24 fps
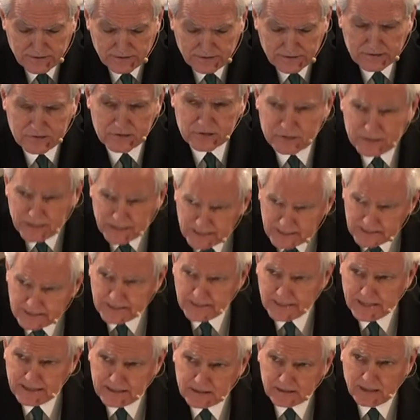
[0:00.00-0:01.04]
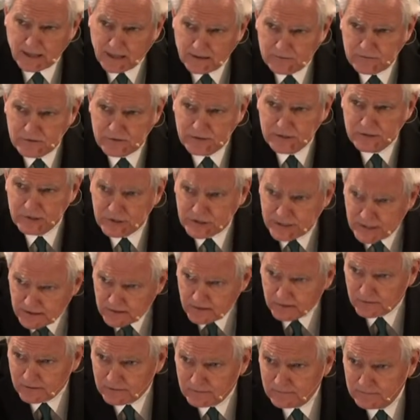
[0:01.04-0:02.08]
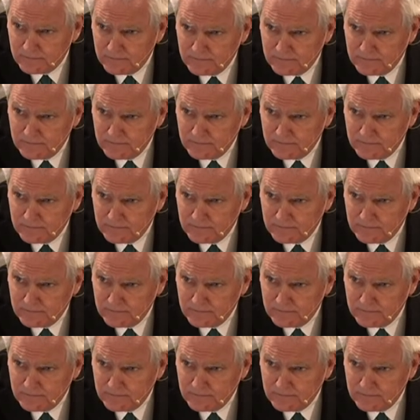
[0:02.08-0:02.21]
the sin and loves the sinner.